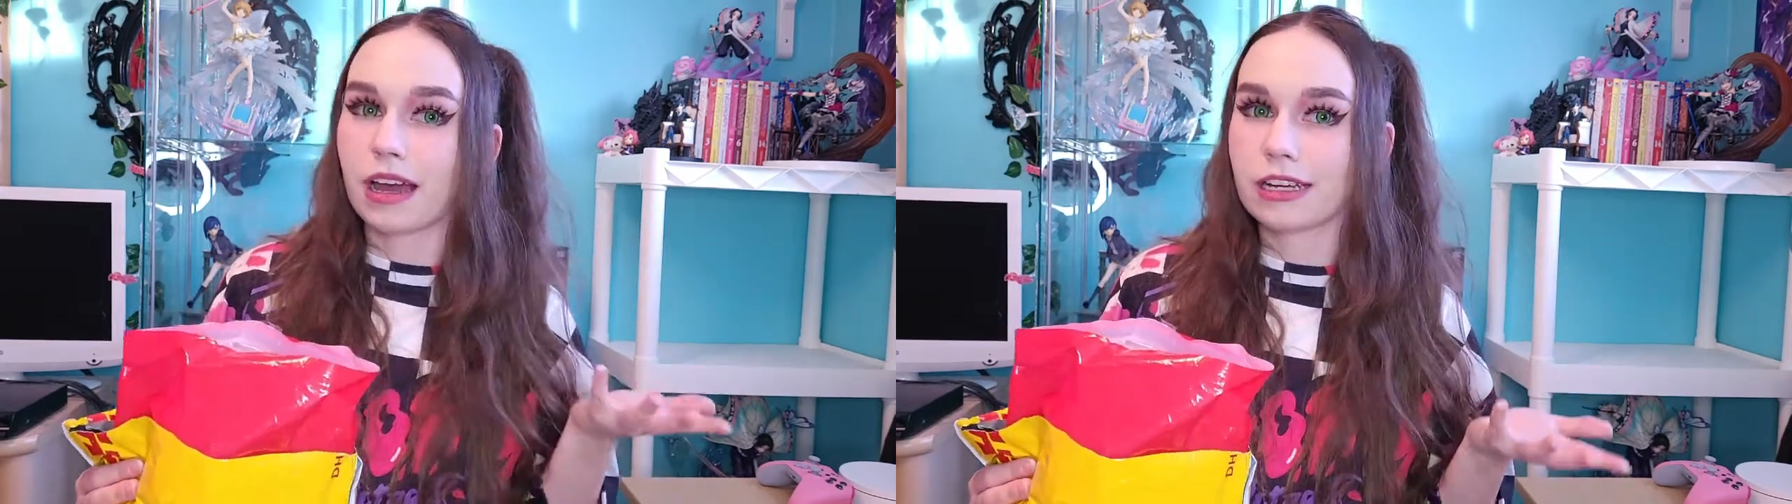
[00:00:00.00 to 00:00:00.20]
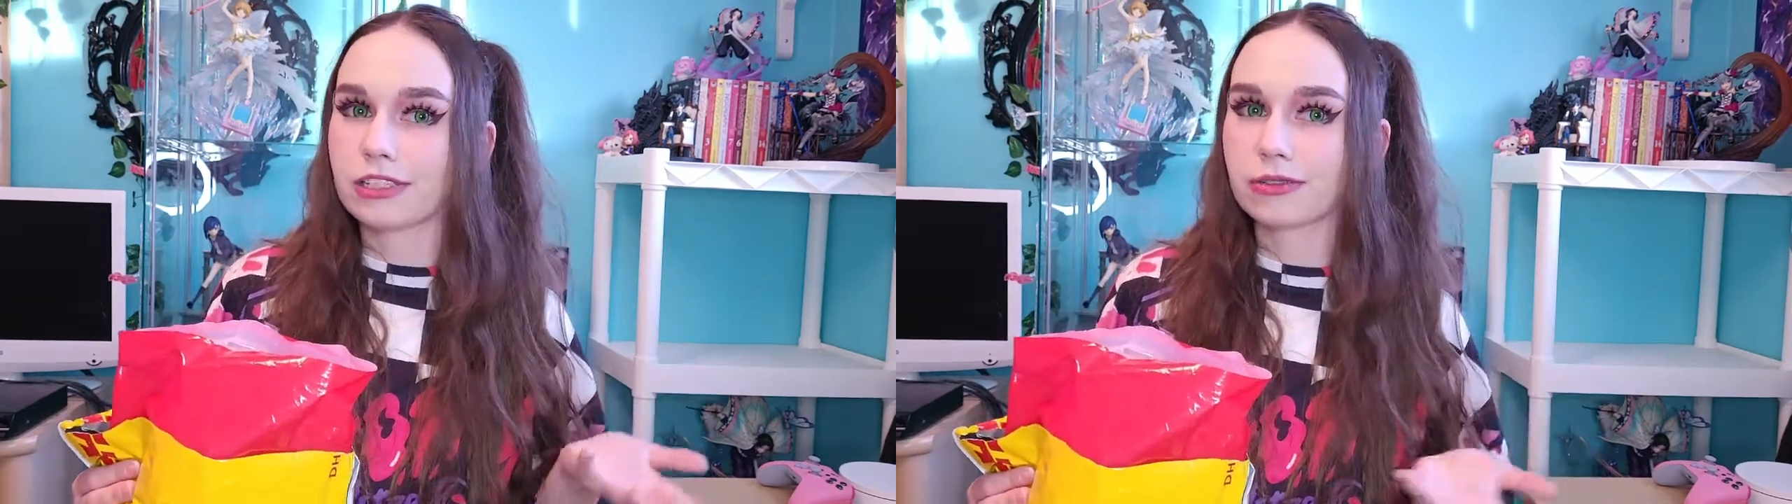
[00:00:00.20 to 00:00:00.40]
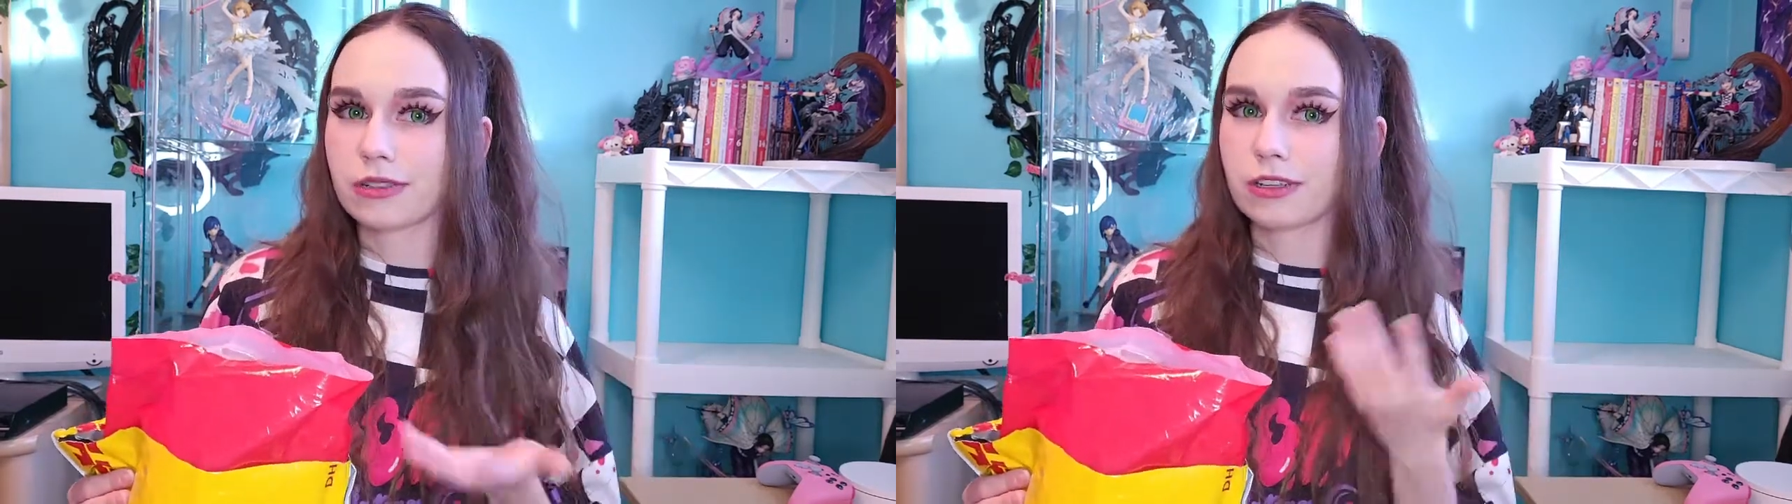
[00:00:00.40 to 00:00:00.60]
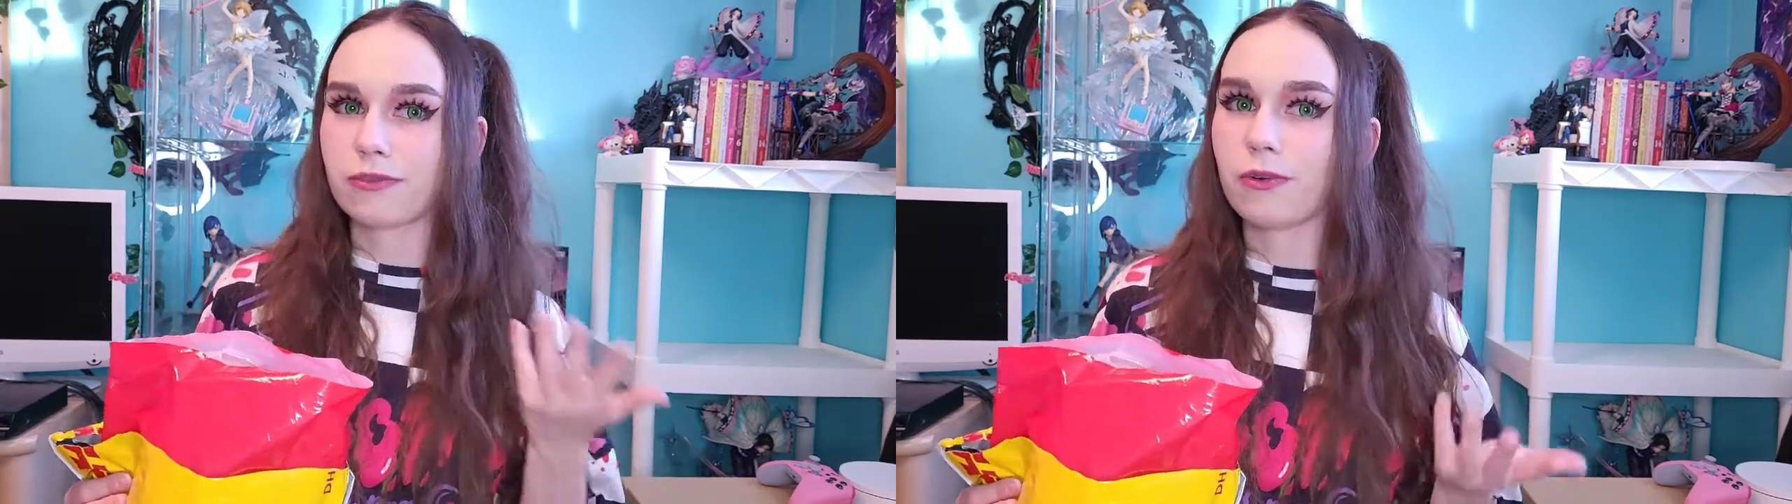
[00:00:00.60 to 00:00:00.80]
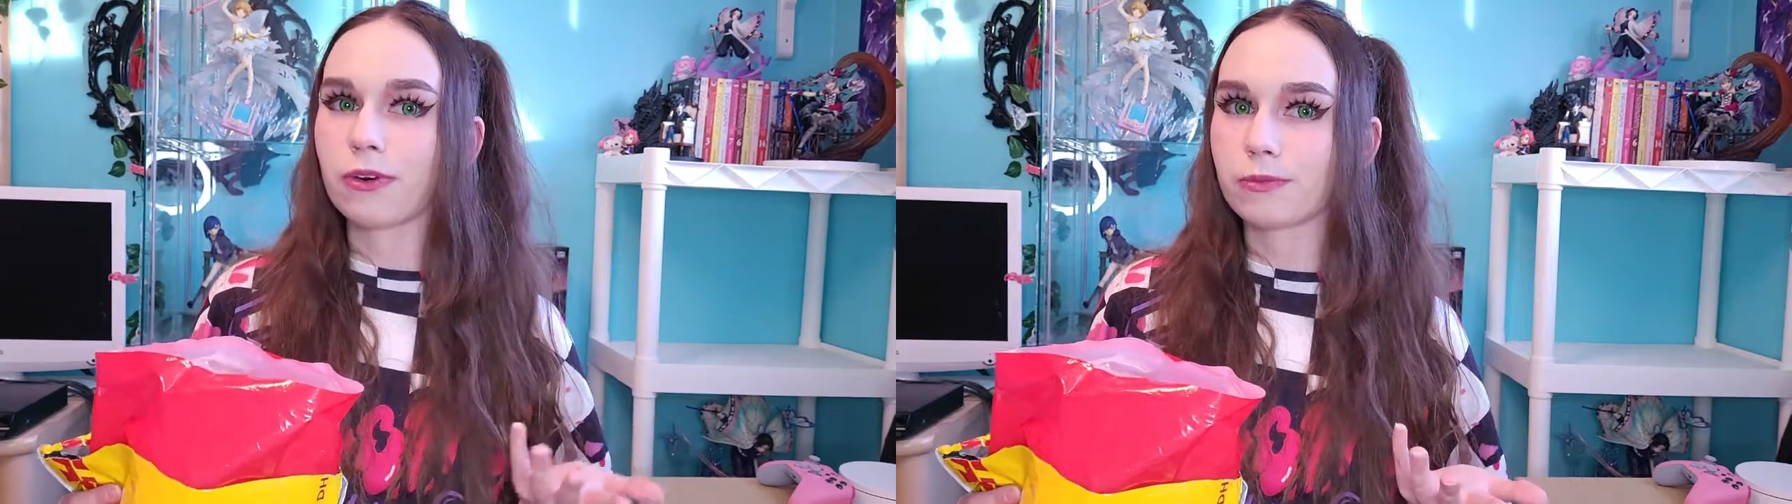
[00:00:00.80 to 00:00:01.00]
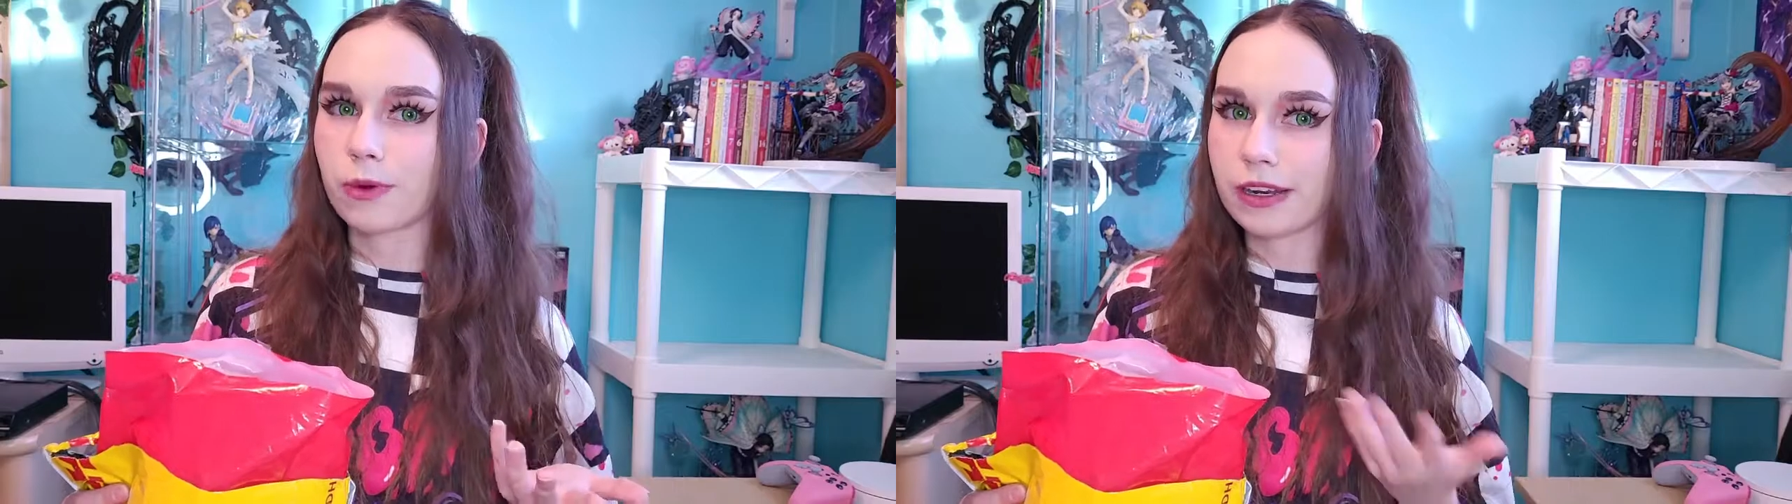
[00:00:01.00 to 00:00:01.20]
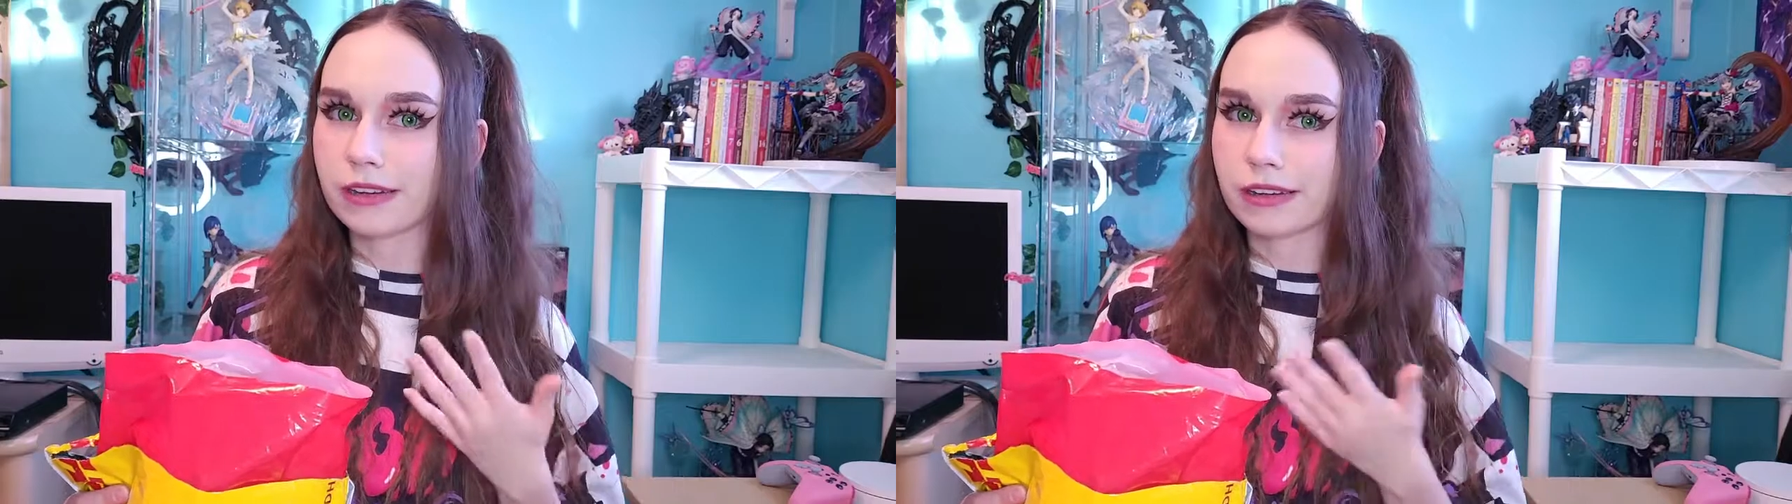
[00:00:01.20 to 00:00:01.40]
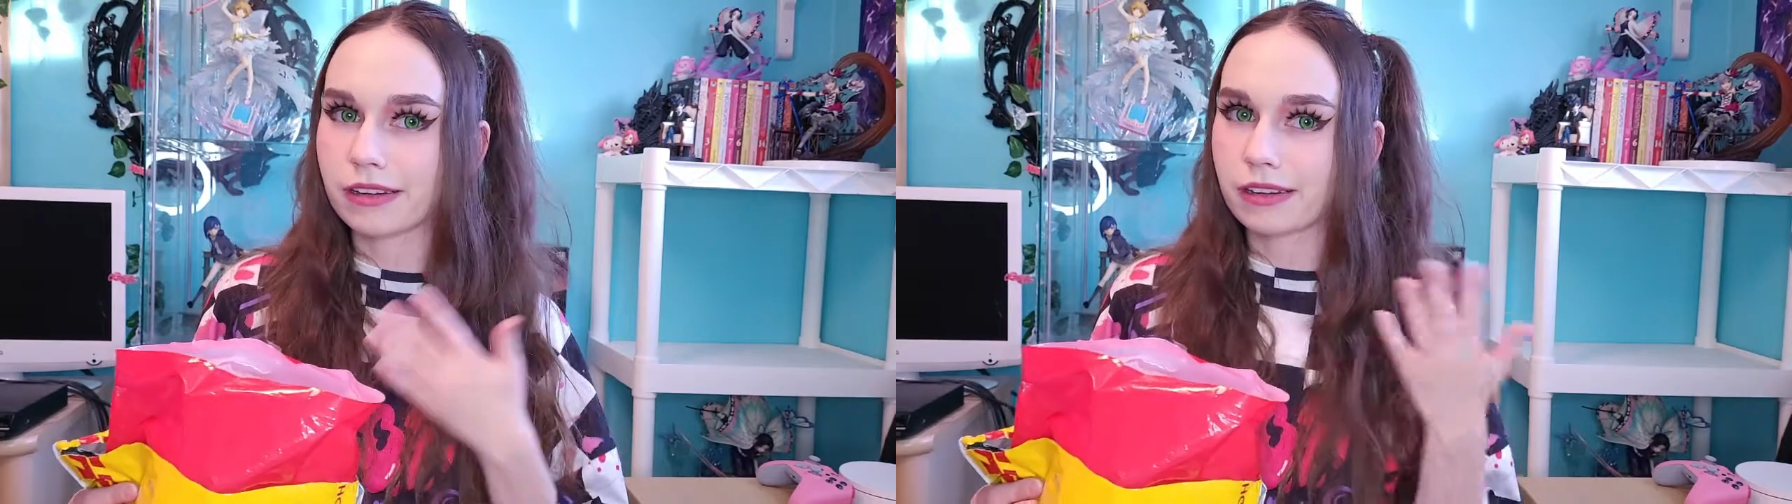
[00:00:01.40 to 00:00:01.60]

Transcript: I could only afford one